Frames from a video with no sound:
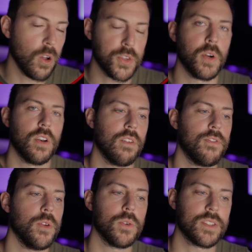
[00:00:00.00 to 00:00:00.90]
alternative
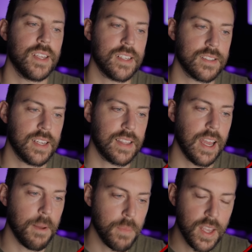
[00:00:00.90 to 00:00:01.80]
fuels, things like
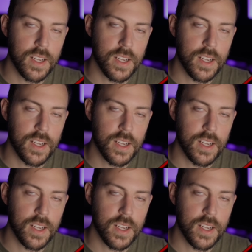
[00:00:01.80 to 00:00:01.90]
that.